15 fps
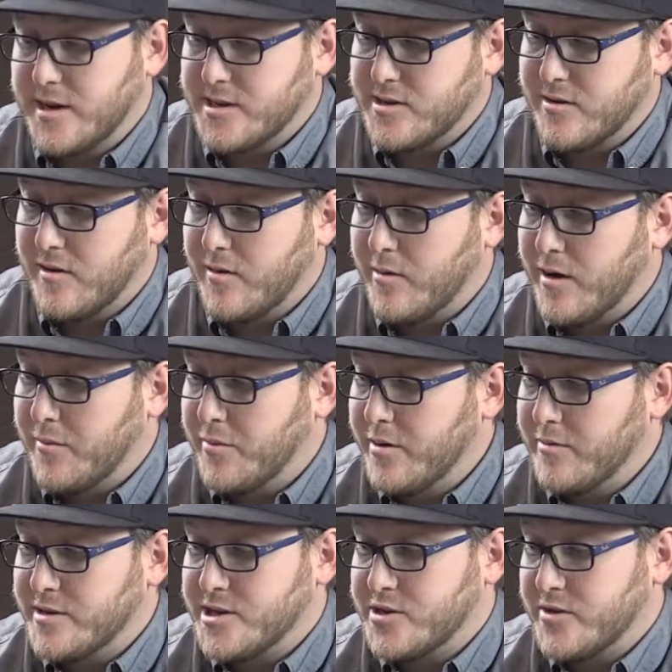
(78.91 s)
So I want to put
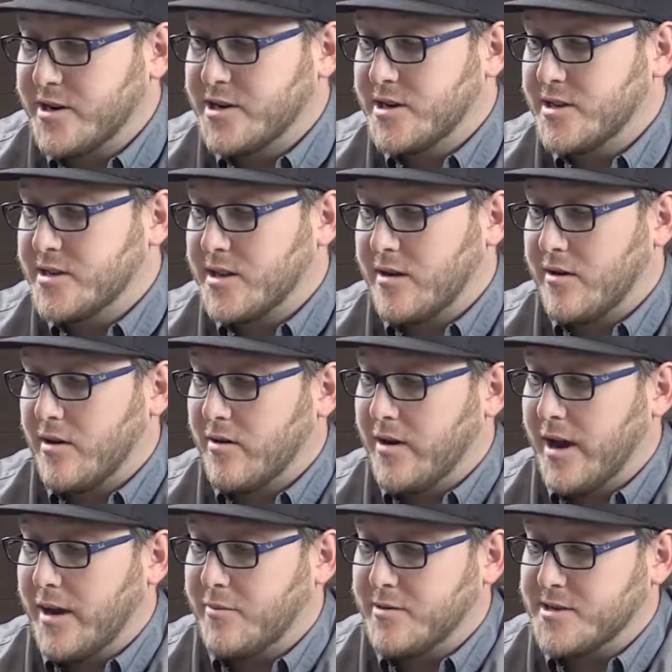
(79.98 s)
restrictions on her
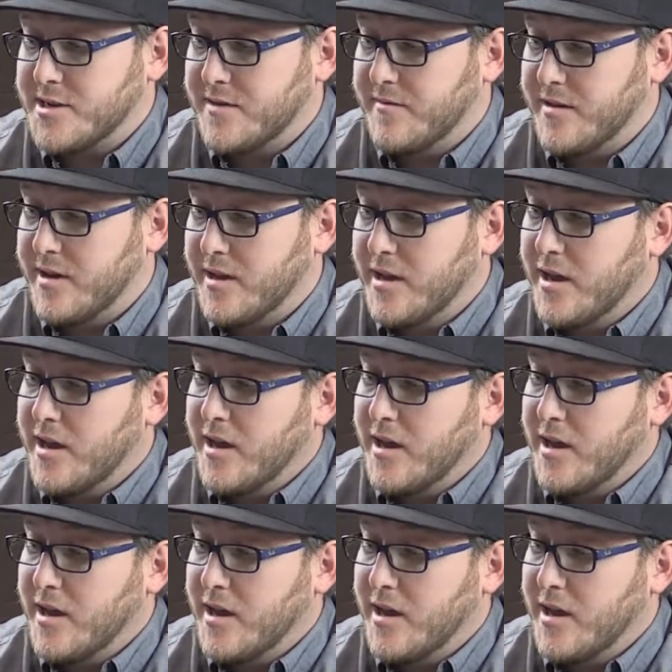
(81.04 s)
Apple TV